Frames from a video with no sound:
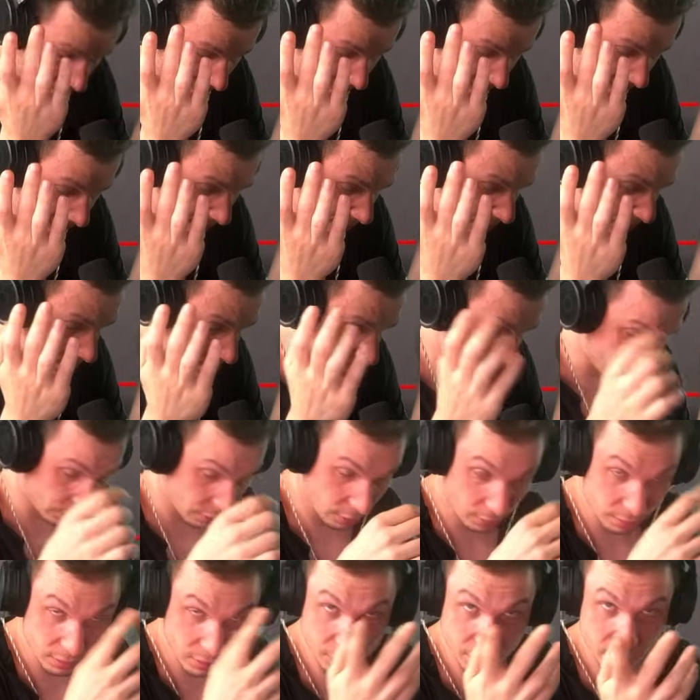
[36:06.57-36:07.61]
sub,
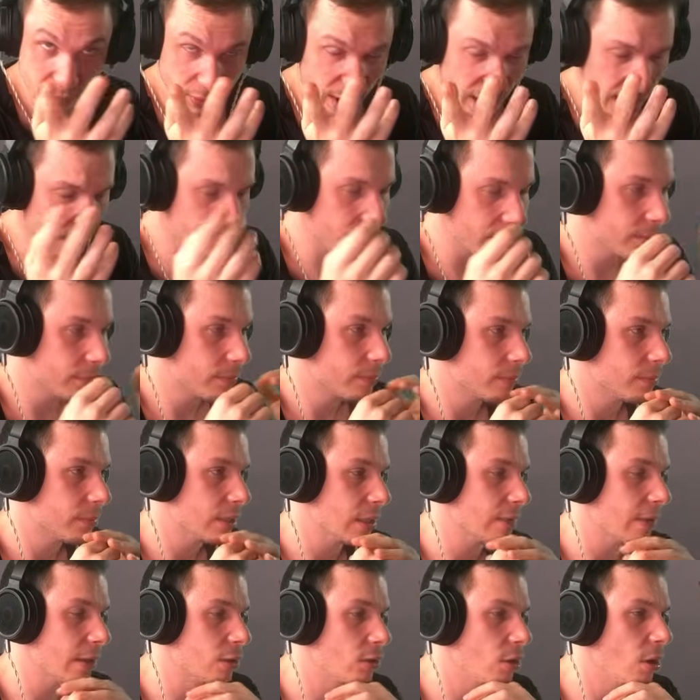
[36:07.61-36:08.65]
subscribe, leave
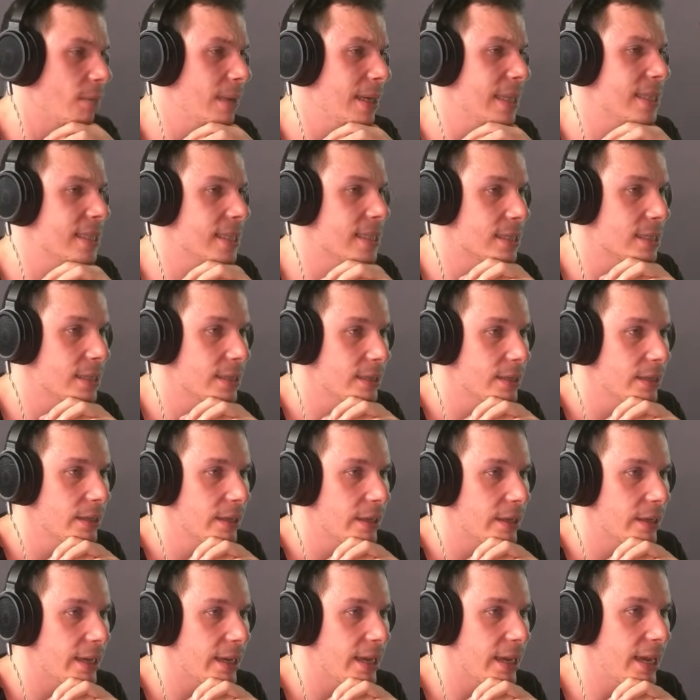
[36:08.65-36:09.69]
a comment,
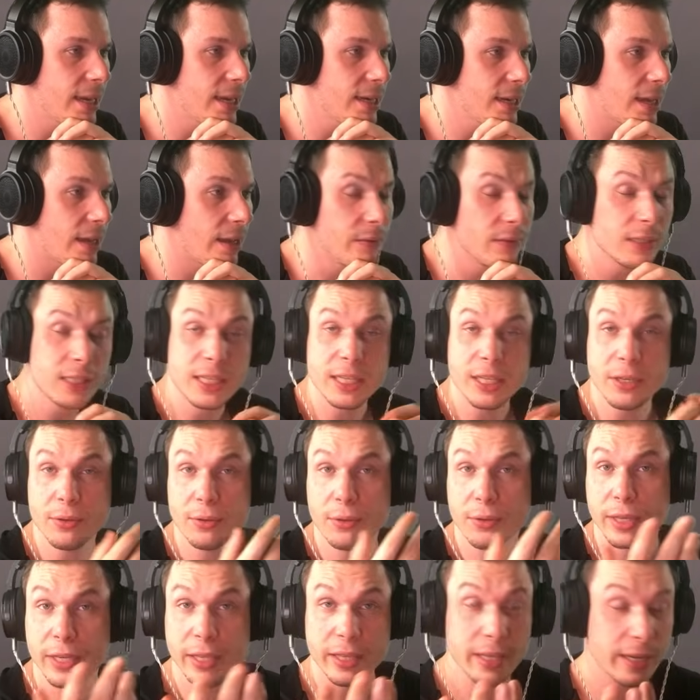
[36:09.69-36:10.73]
and I will see you
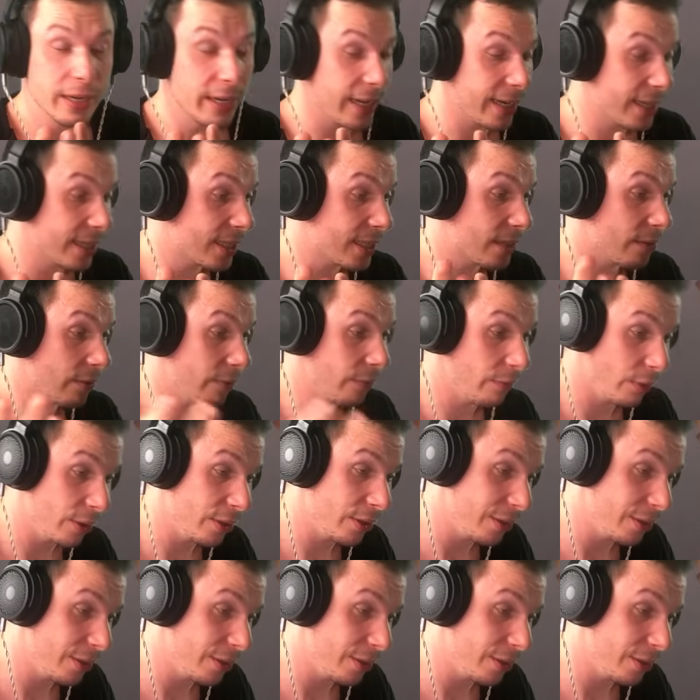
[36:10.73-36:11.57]
in the next VOD